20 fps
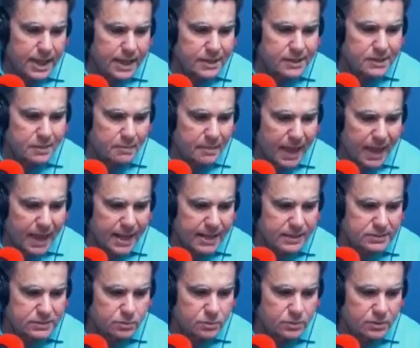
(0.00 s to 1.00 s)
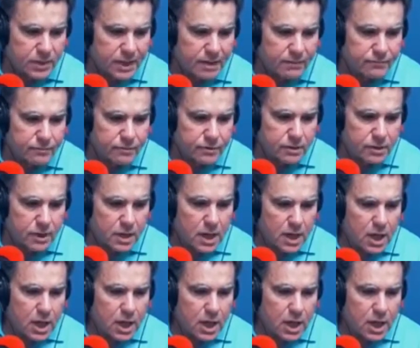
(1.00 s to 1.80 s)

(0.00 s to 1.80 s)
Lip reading: in the past or whatever,